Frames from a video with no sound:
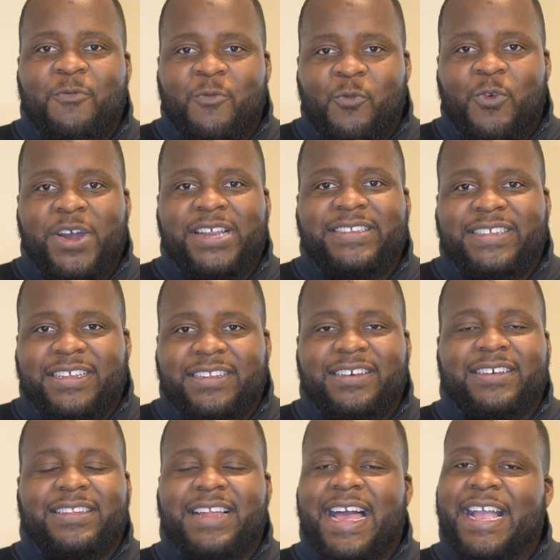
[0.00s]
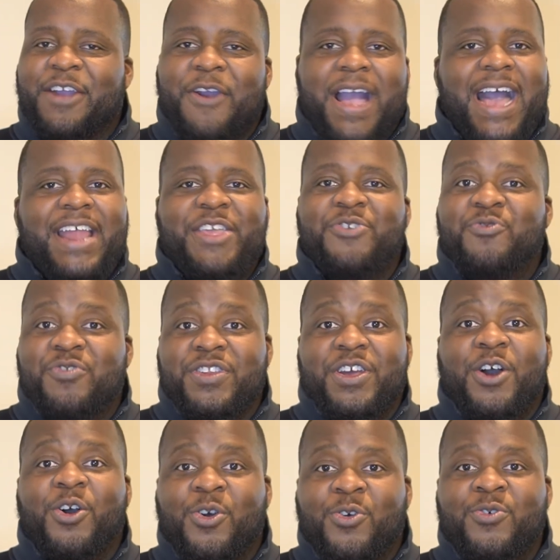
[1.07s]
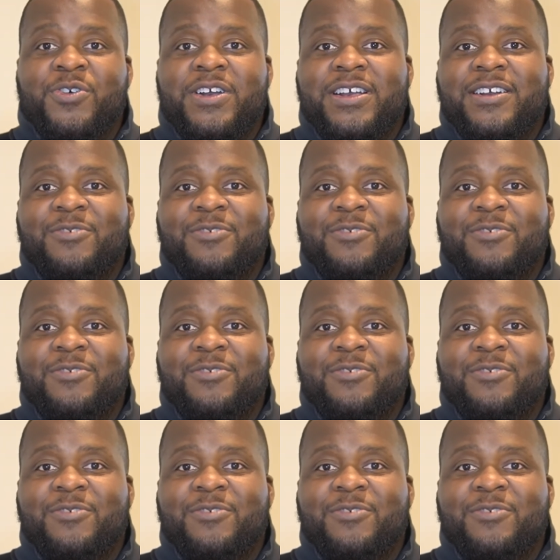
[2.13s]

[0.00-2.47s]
what does it look like, or how do you know